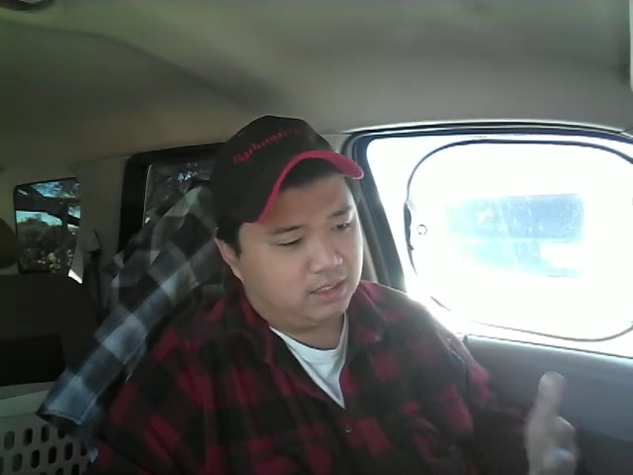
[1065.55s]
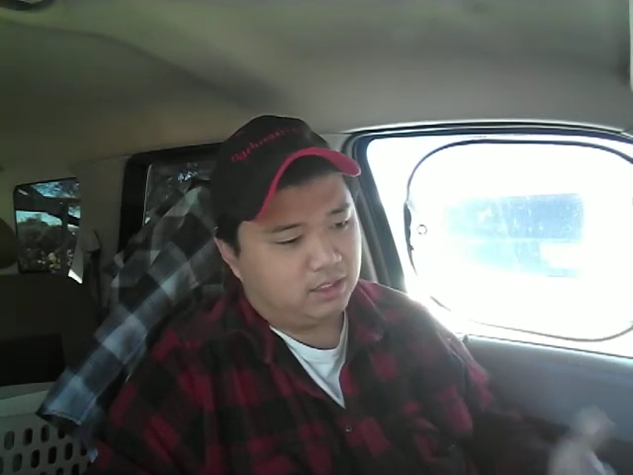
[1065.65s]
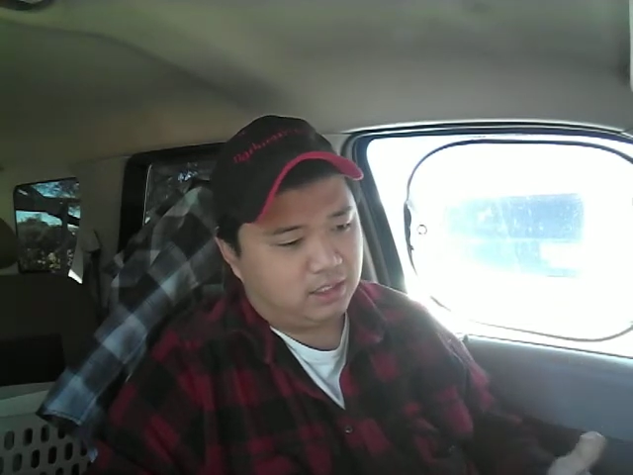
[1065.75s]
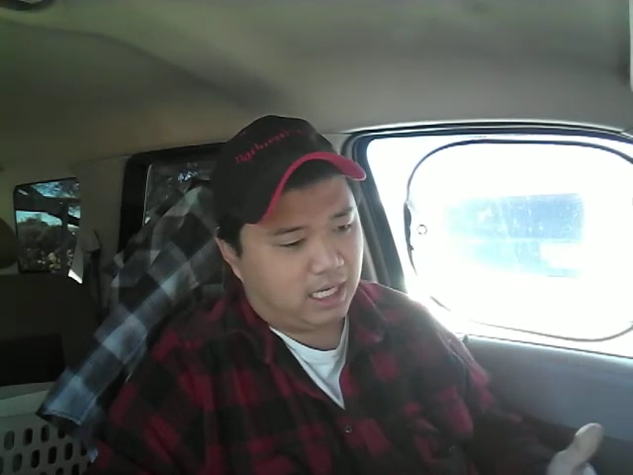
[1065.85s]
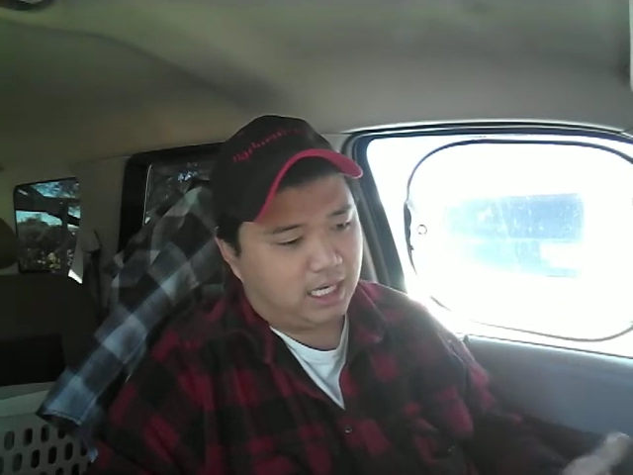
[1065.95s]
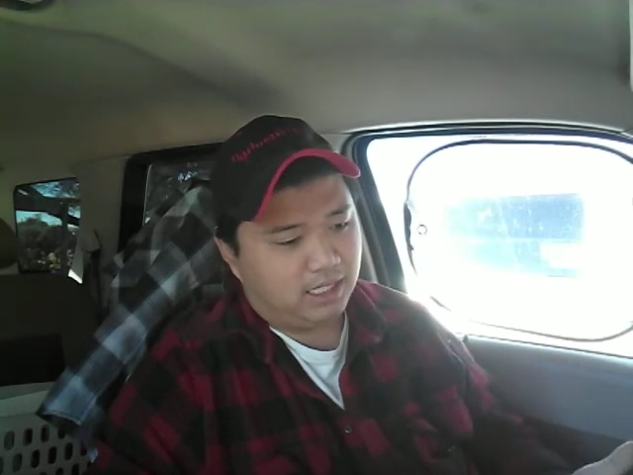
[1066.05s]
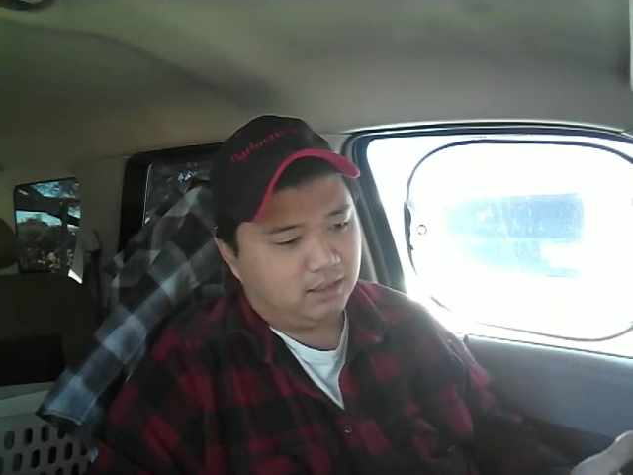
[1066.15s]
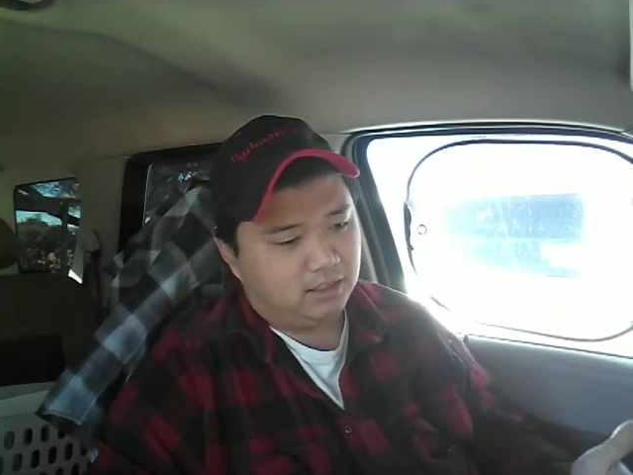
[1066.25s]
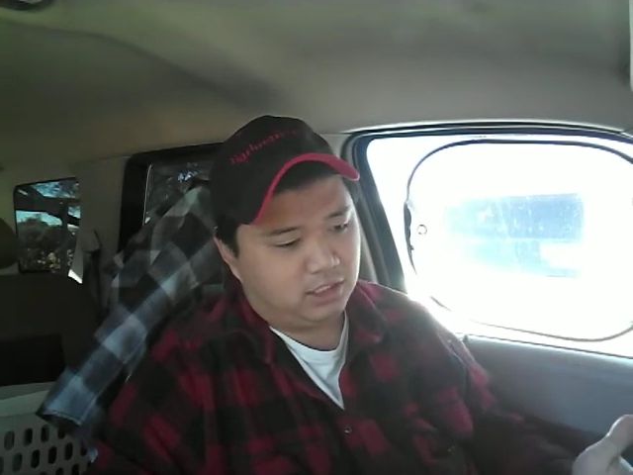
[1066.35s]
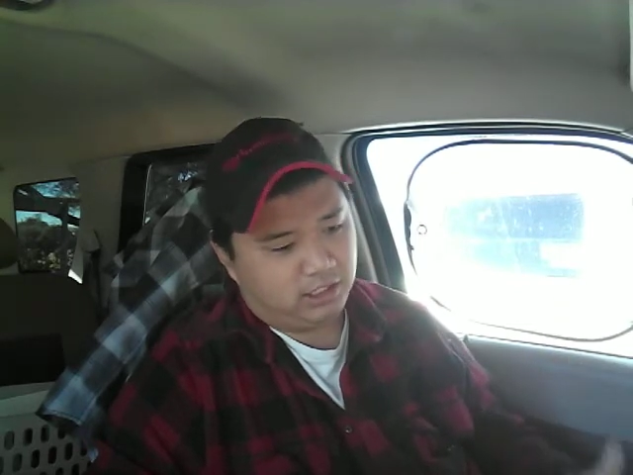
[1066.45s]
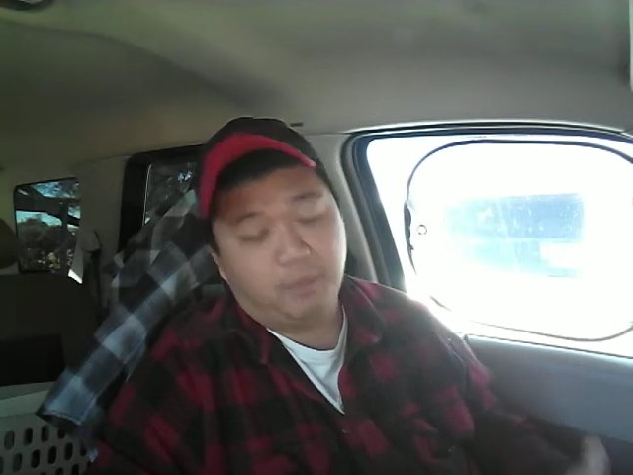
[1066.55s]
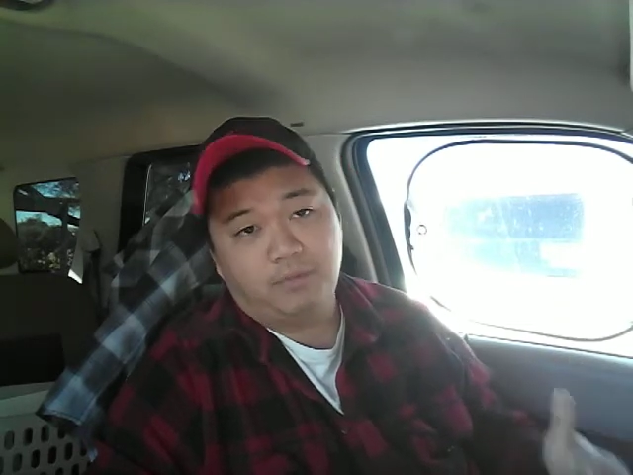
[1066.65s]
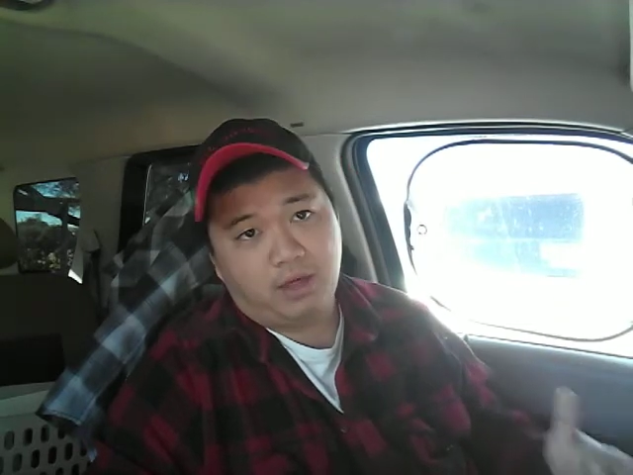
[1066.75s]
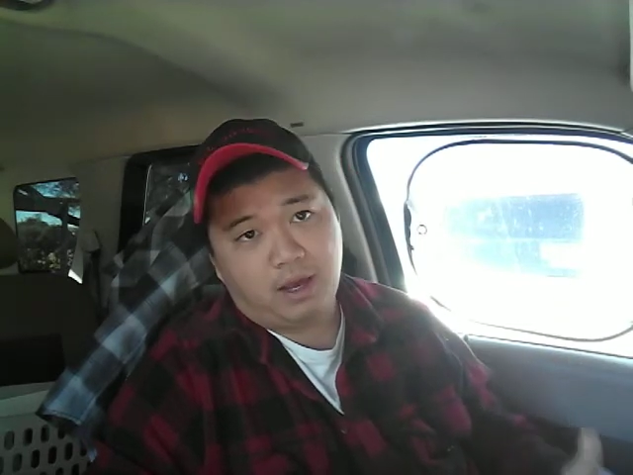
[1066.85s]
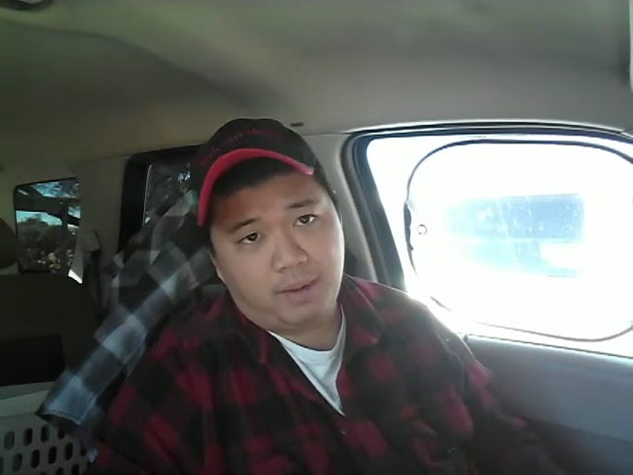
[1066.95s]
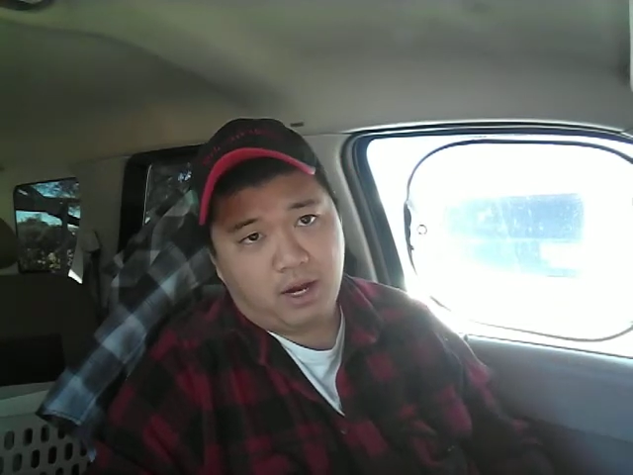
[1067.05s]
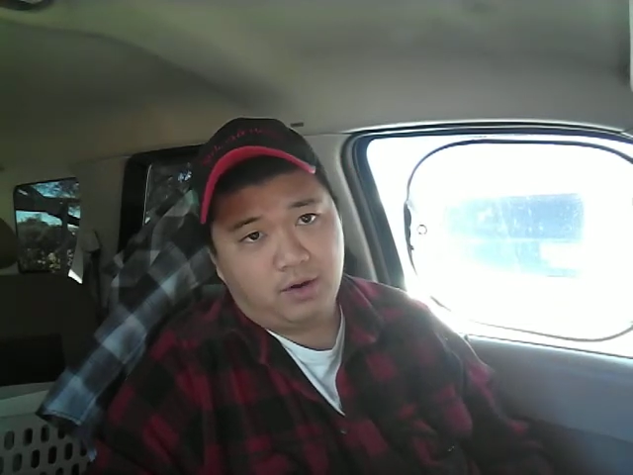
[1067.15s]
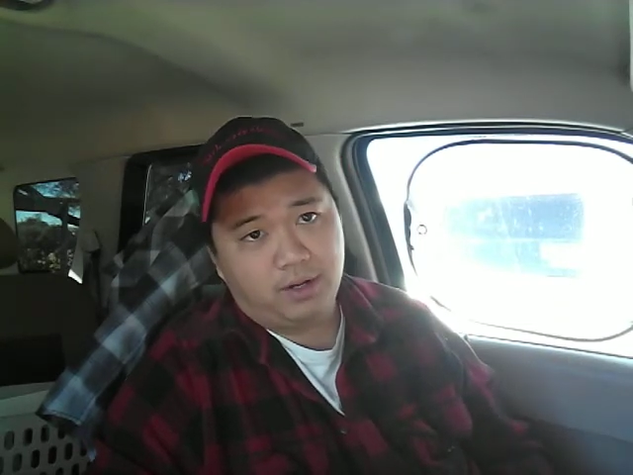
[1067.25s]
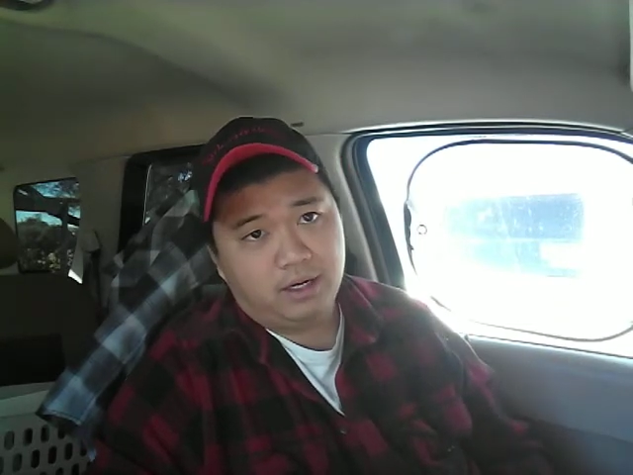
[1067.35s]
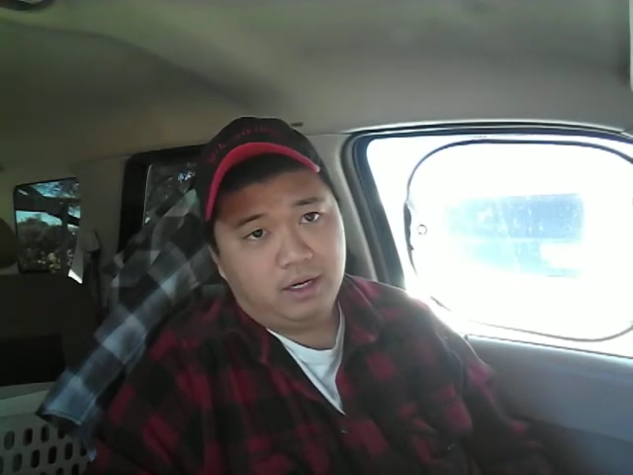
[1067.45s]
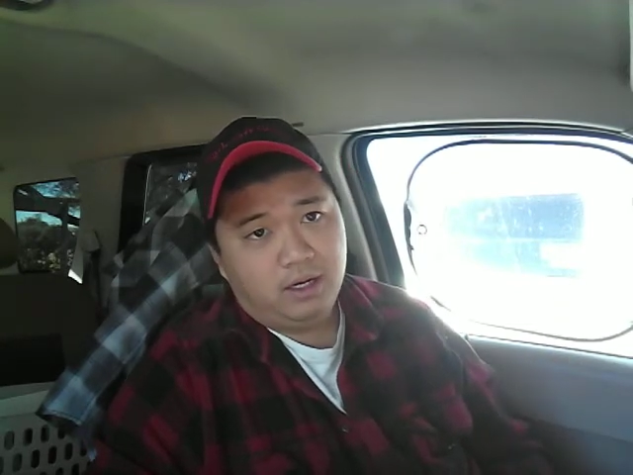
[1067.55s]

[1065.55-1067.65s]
to say something about it.